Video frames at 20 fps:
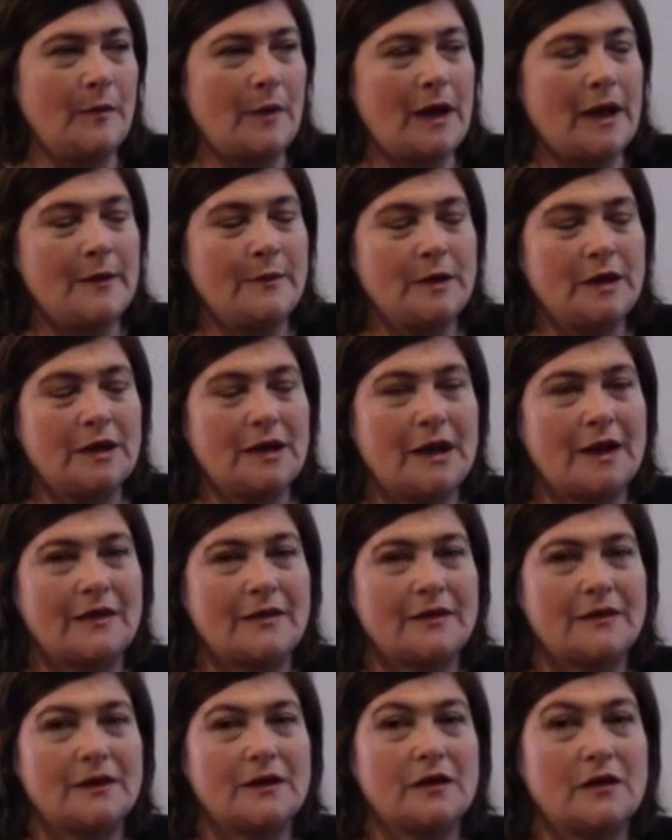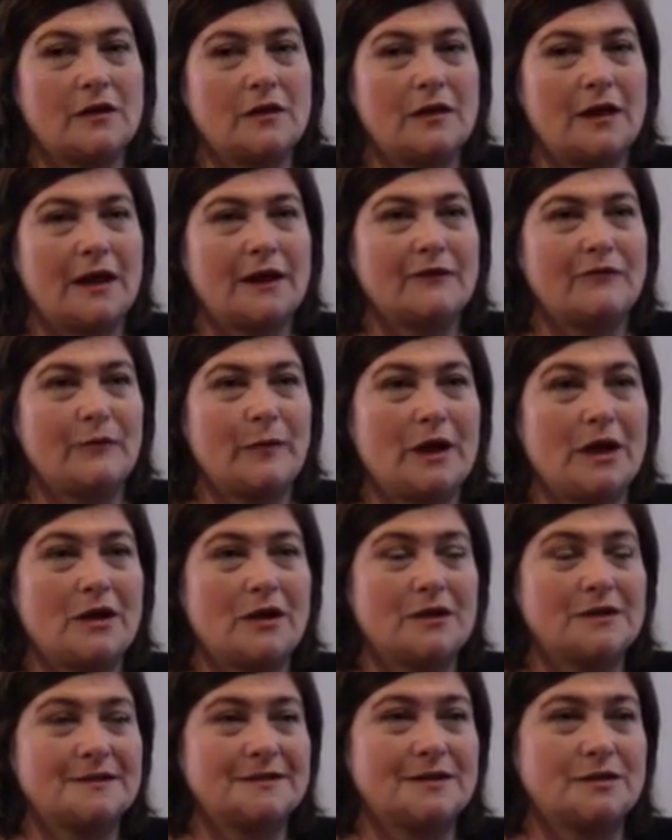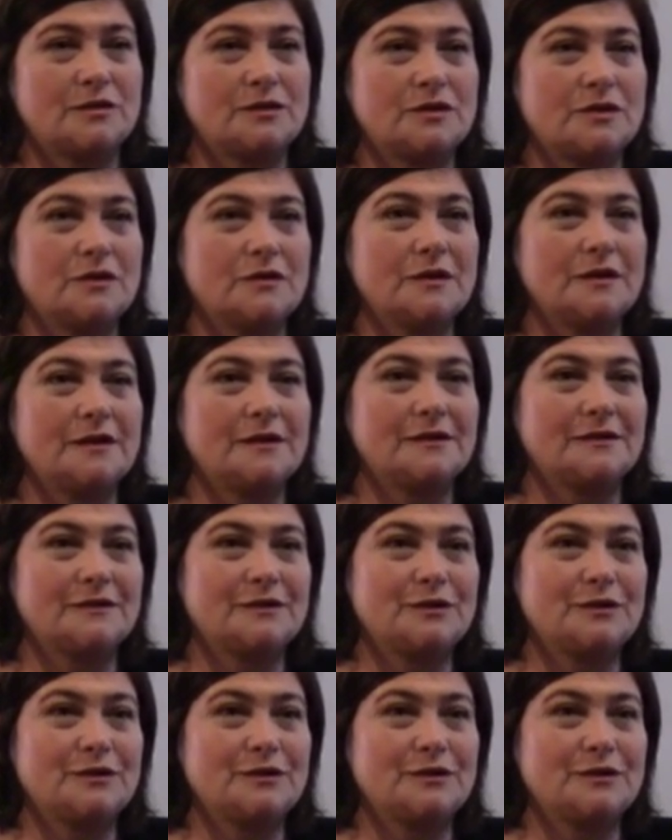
I think a lot of parents are turning